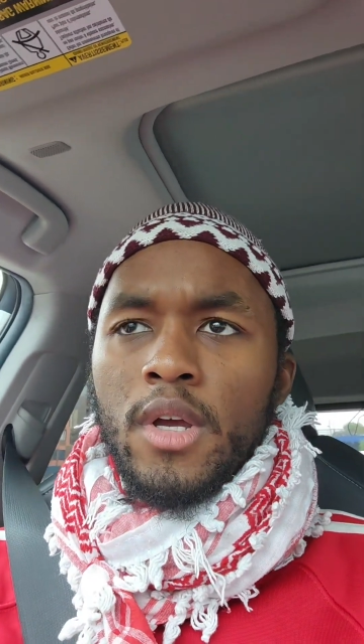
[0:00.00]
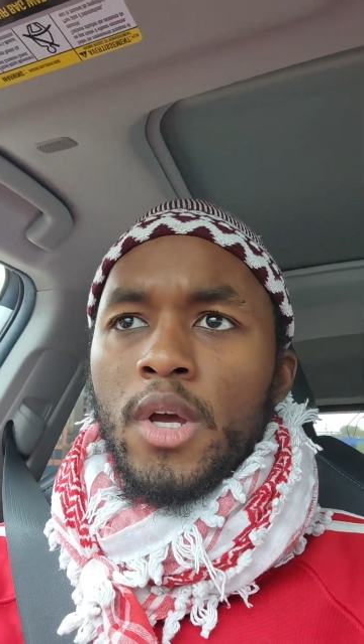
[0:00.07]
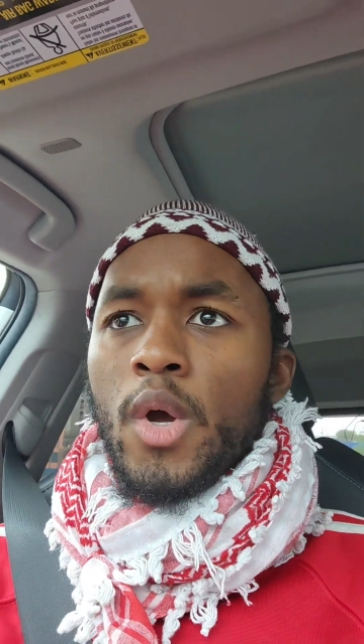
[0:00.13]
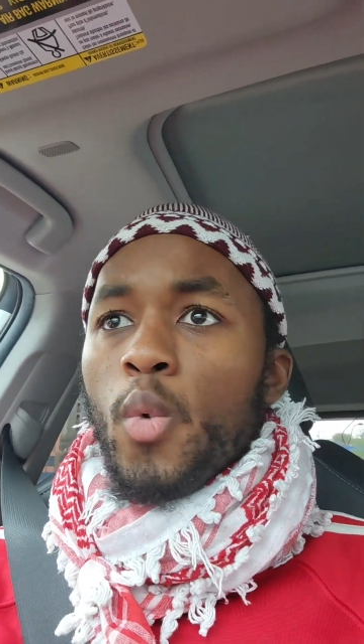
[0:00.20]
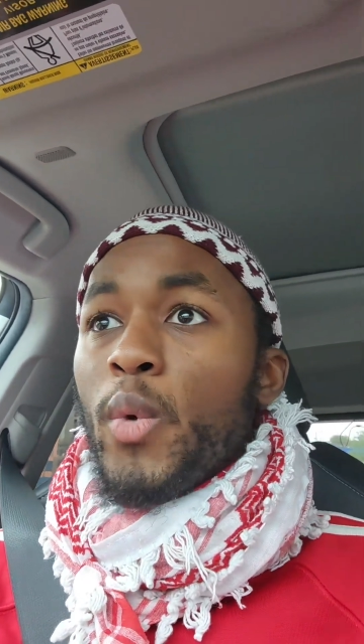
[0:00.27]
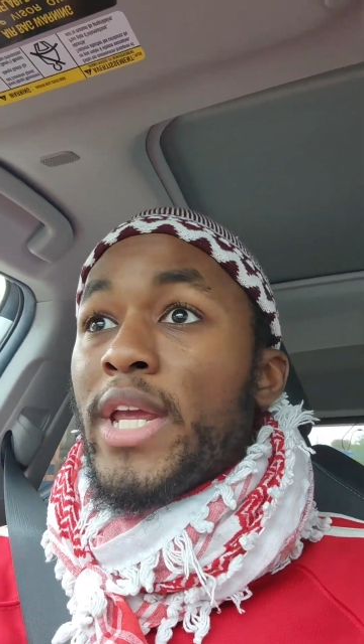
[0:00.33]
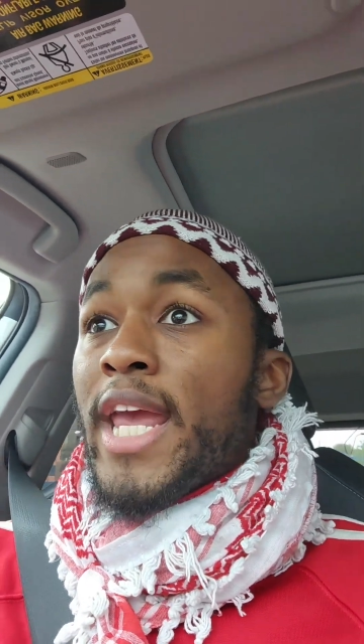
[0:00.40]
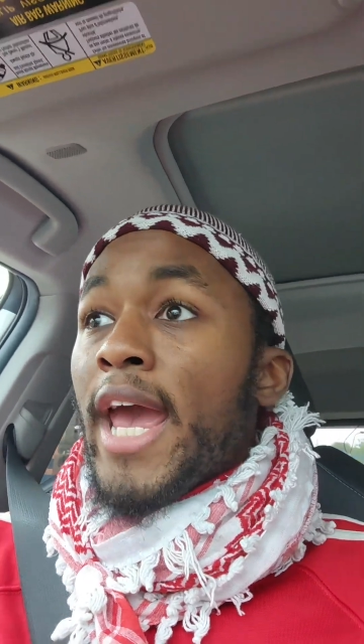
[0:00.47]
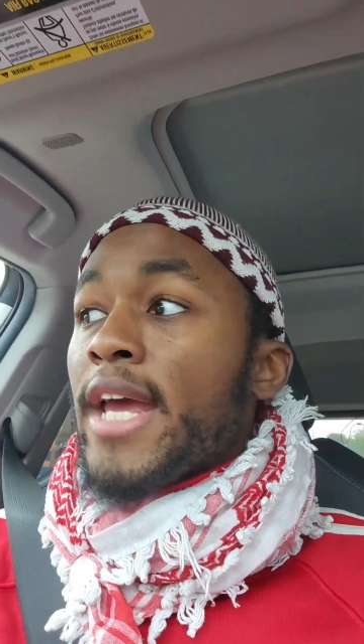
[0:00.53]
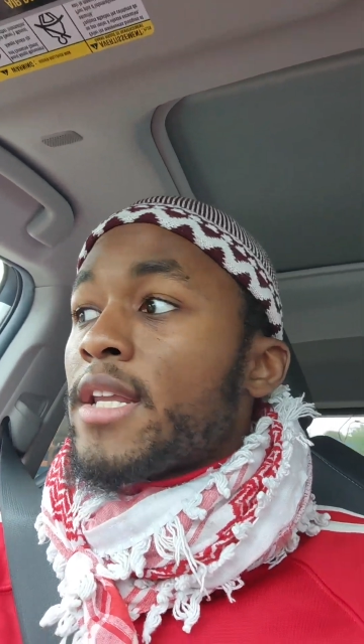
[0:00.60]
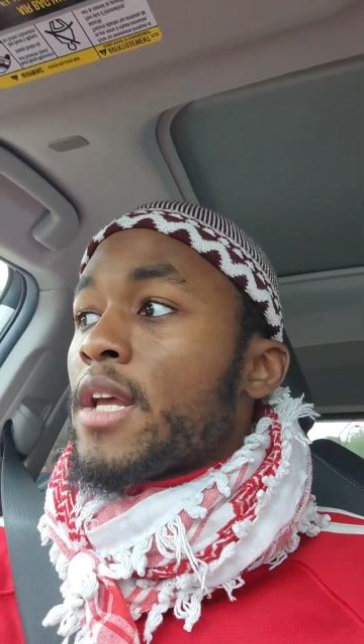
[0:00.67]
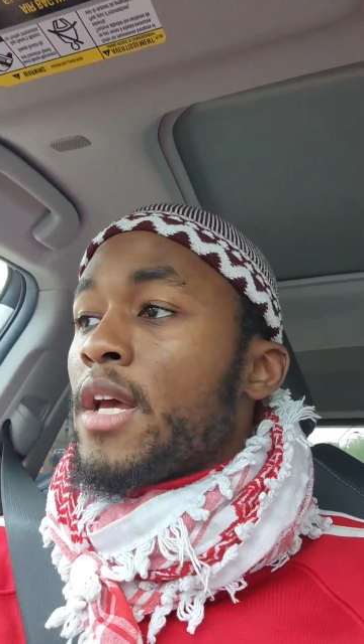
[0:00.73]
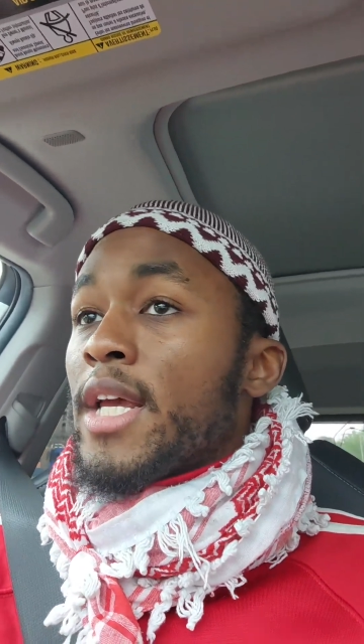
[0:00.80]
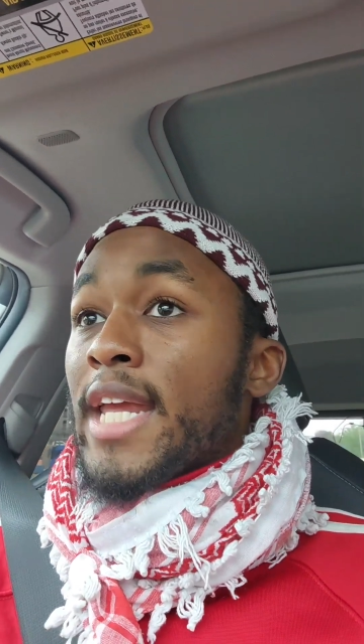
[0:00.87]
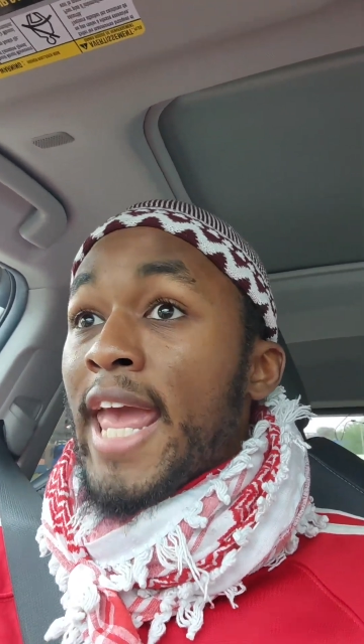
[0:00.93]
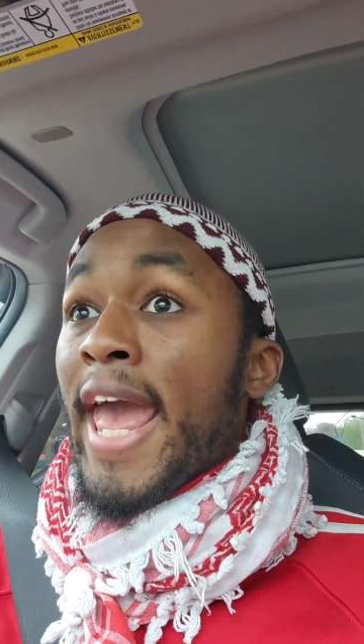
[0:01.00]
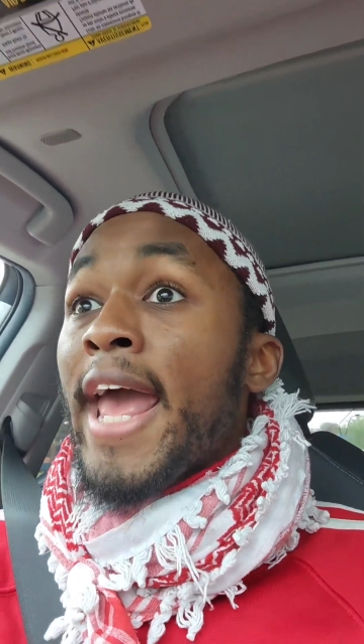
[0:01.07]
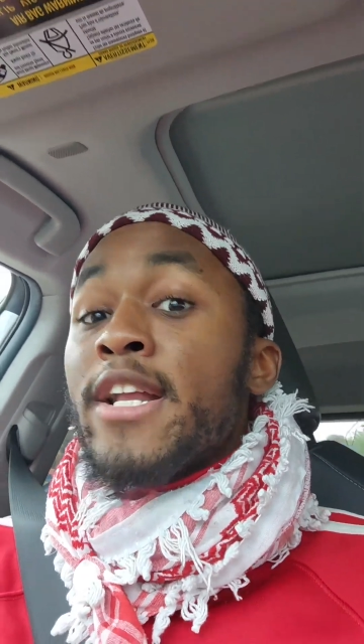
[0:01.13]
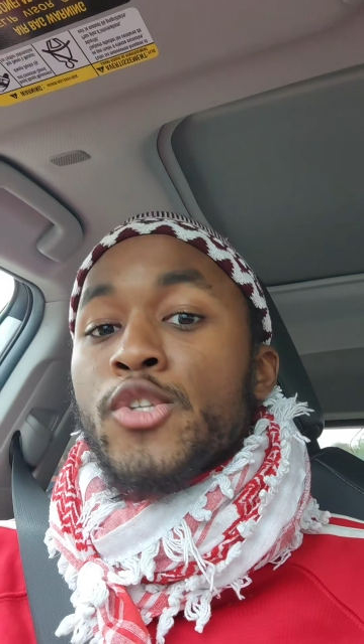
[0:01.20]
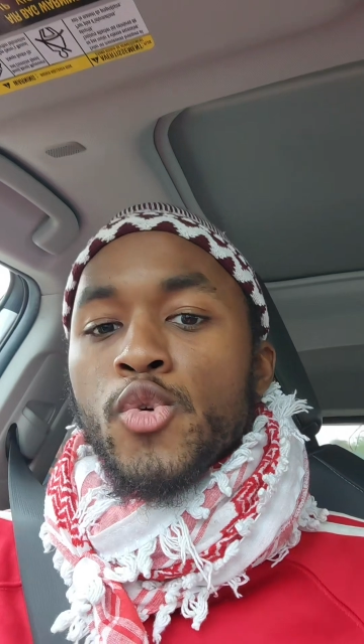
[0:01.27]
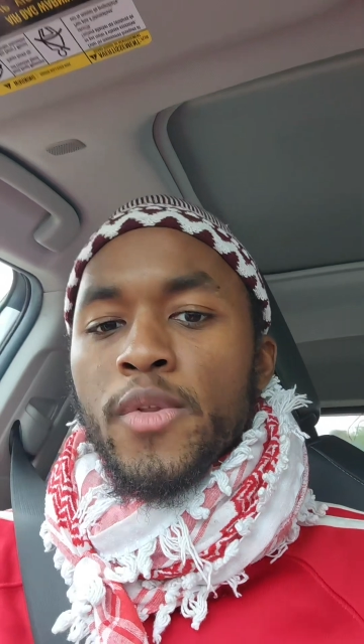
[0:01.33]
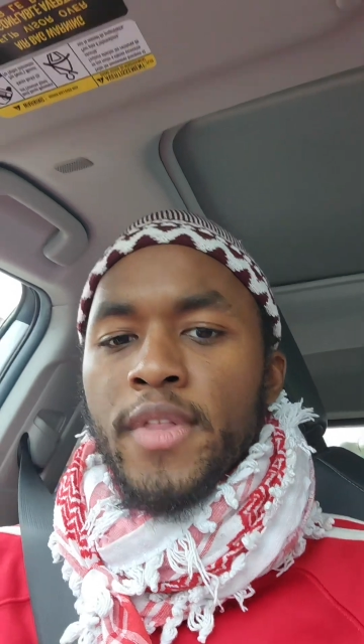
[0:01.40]
We can't
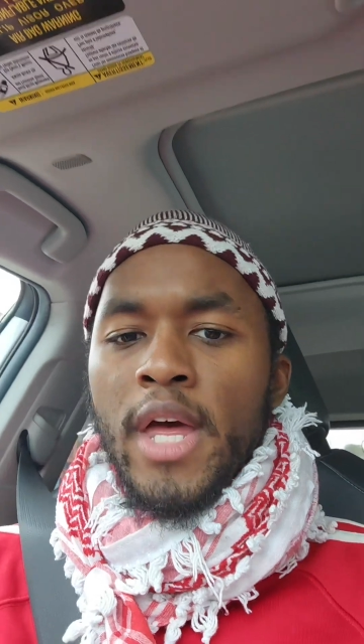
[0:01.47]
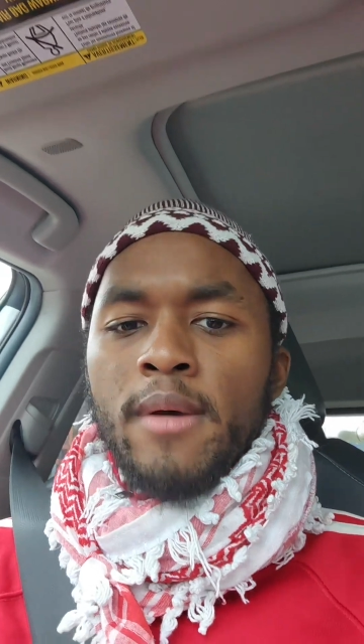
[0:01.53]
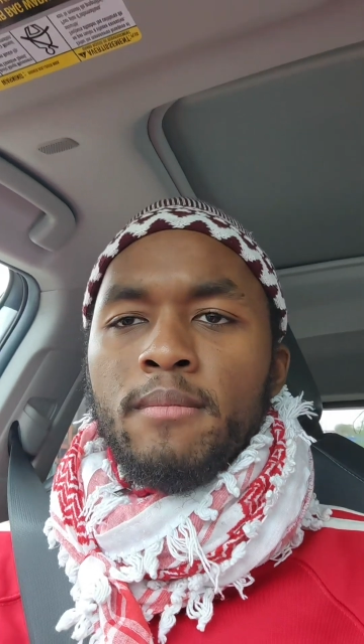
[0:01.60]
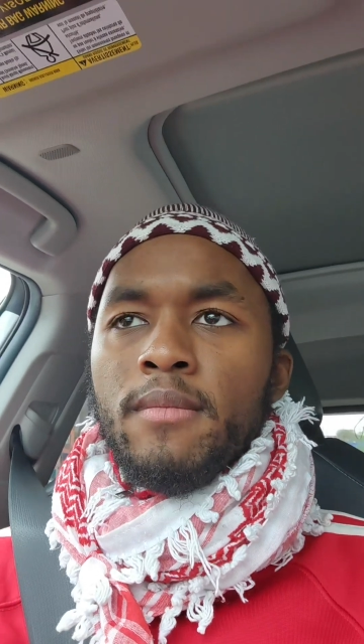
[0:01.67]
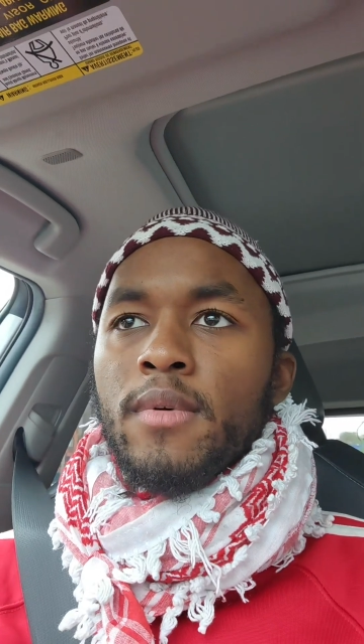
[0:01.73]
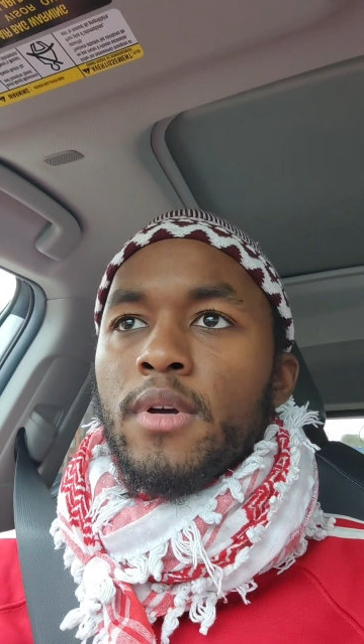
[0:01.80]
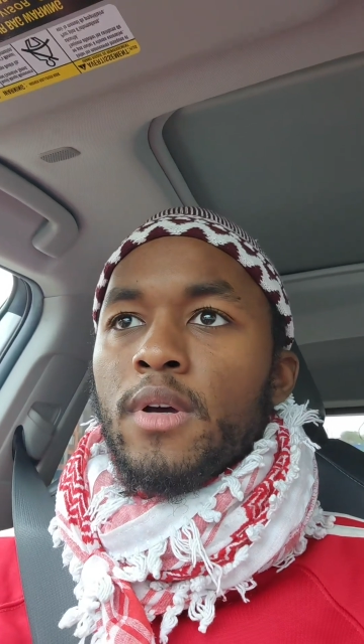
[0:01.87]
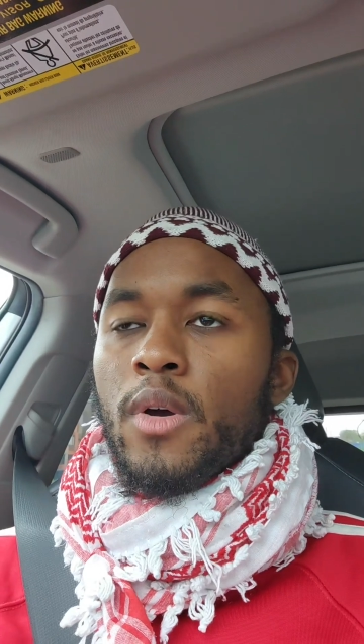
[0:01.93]
cancel them.